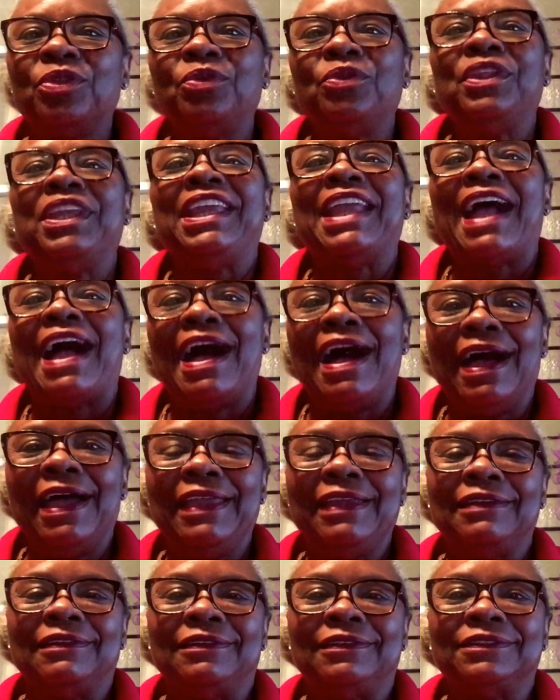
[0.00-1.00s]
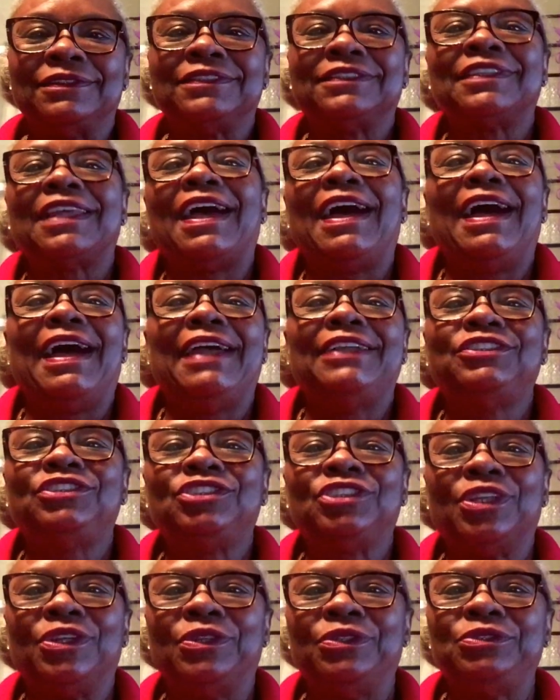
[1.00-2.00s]
through the aisles, I
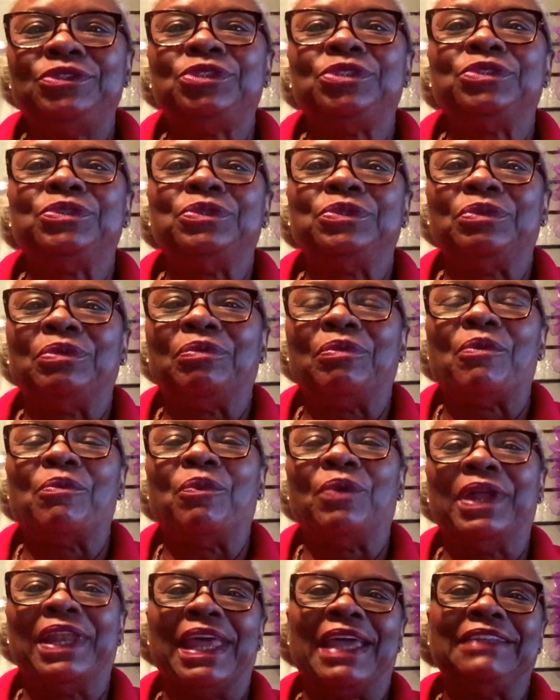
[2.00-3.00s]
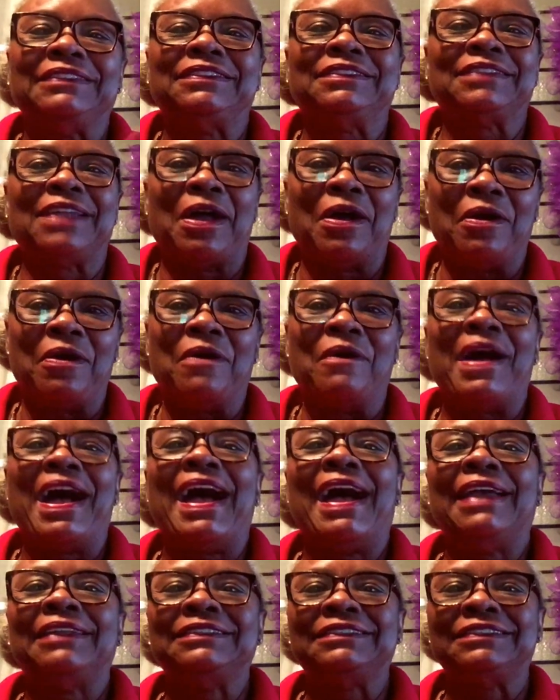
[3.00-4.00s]
showed you what I saw. I